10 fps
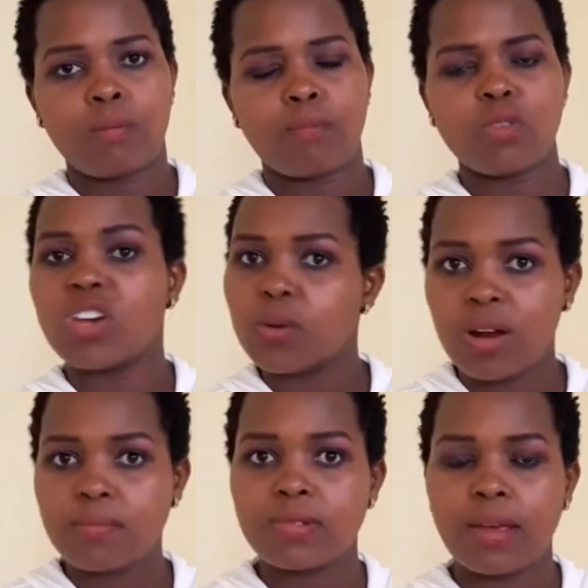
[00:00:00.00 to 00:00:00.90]
You get what
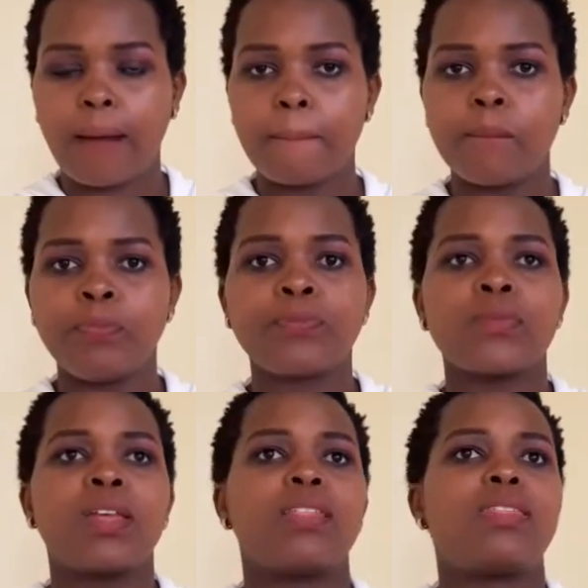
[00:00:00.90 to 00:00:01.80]
I'm saying?
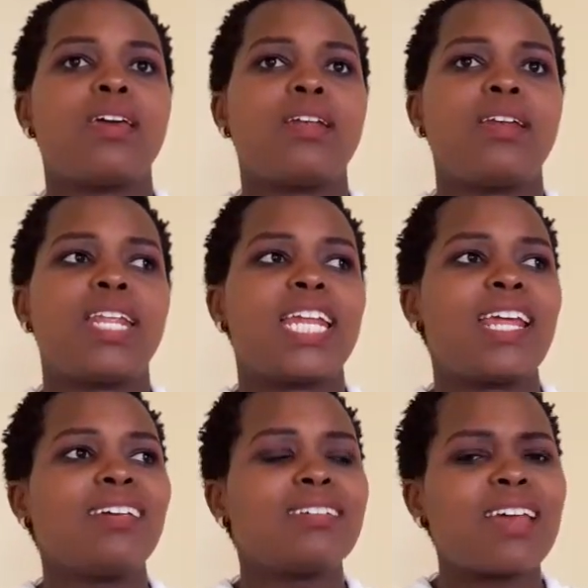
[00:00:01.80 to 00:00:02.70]
Then the
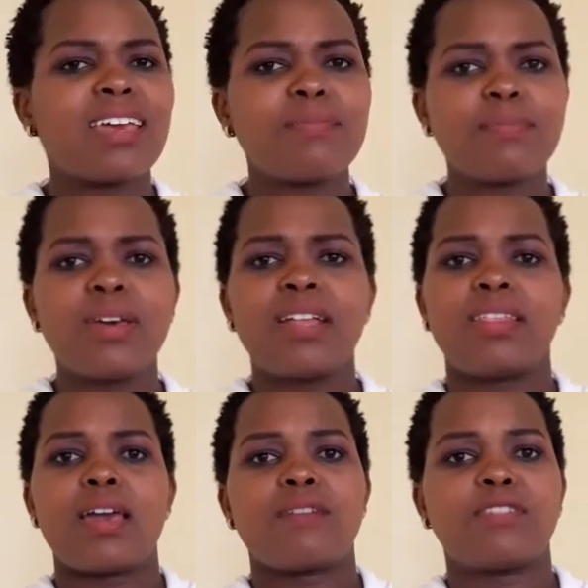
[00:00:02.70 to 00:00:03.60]
next time
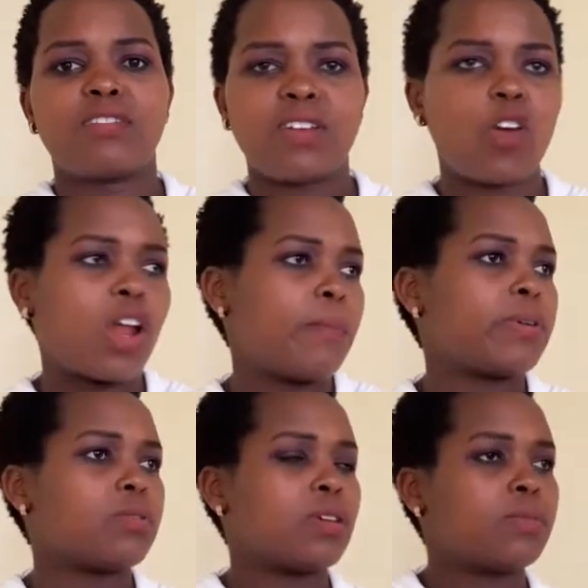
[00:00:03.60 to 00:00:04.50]
they have given your number
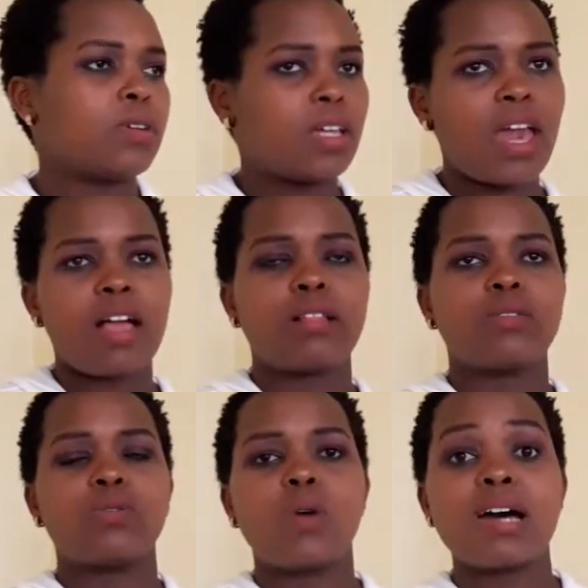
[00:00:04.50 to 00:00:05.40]
to somebody else
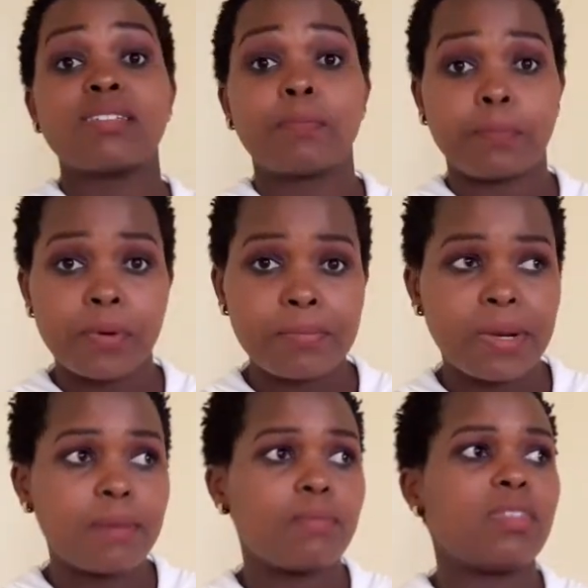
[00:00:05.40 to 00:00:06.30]
who has a
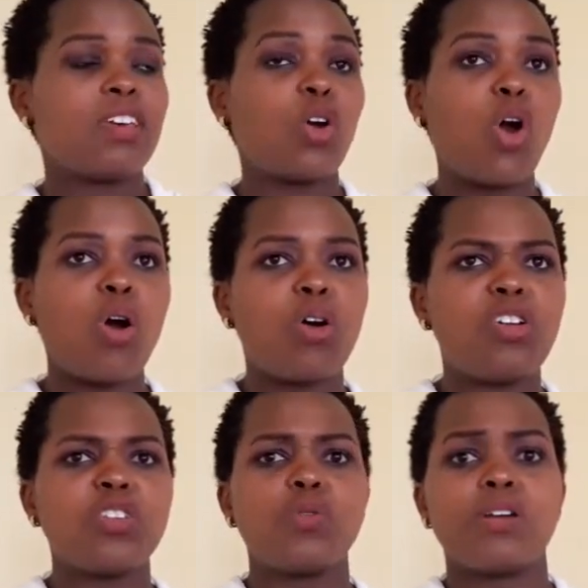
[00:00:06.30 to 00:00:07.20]
problem, they call,
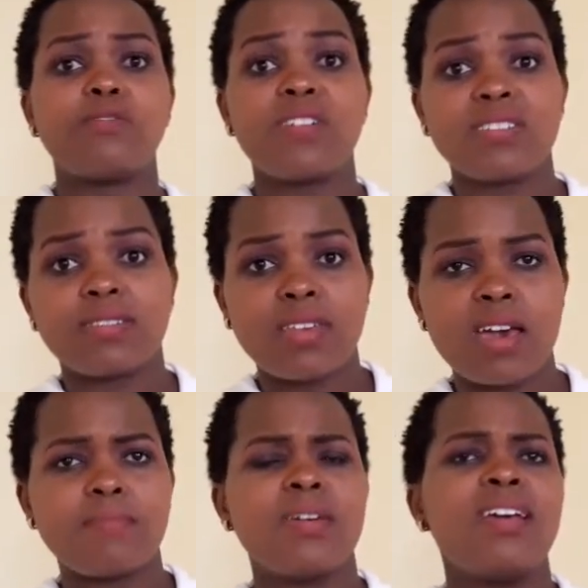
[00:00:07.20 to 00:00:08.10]
you advise
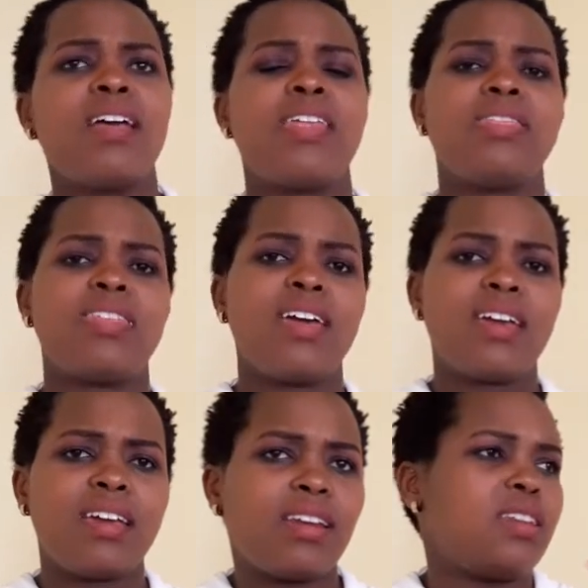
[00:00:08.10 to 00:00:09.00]
them, and
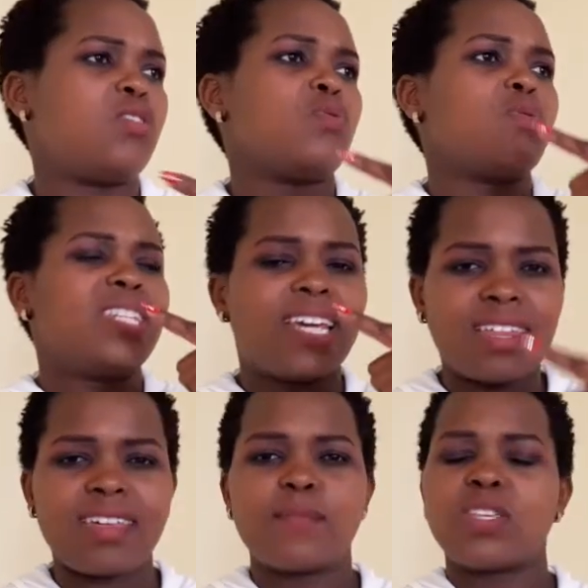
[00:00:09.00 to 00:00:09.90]
then you take
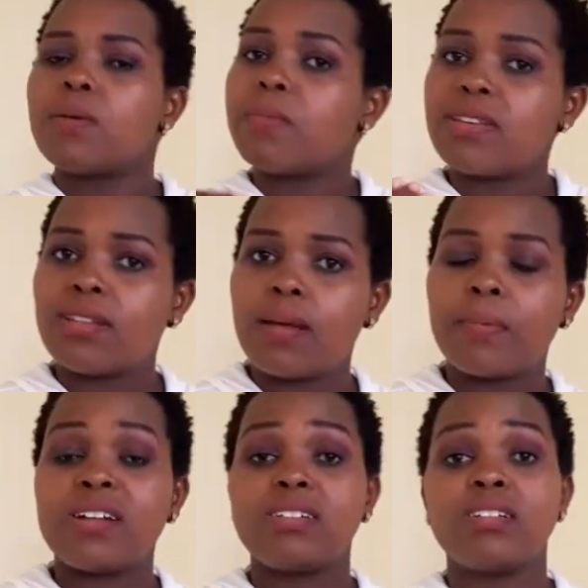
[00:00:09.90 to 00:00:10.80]
them step by step
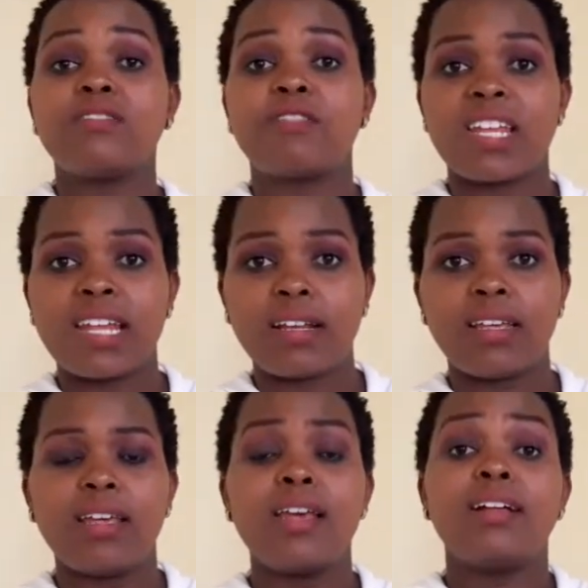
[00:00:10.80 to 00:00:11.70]
until
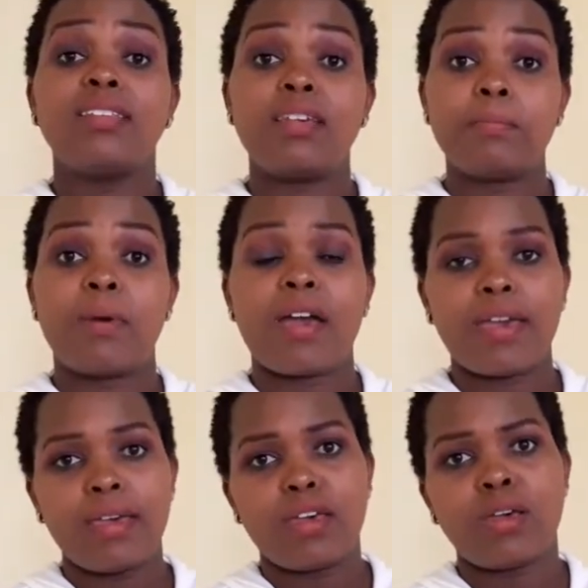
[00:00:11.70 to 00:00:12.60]
finally they
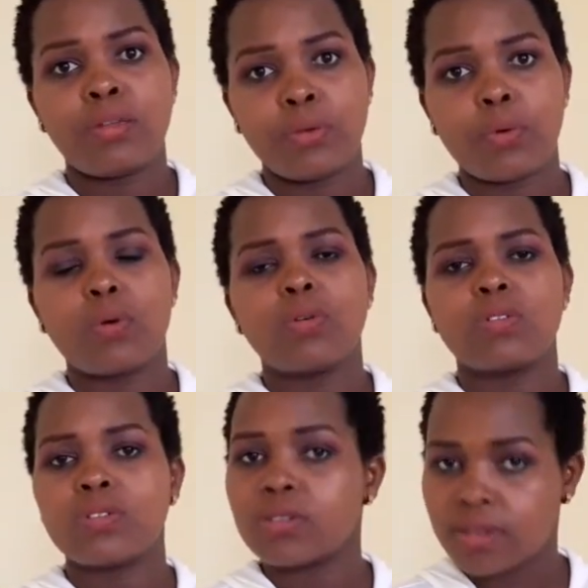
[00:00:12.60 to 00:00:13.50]
buy your
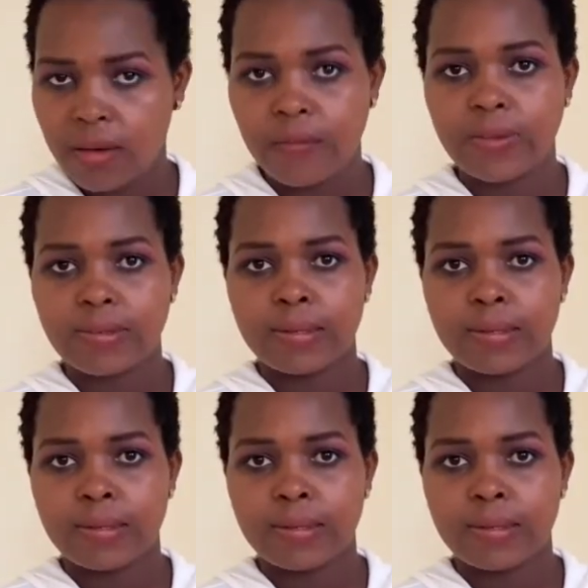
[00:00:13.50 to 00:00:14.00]
service.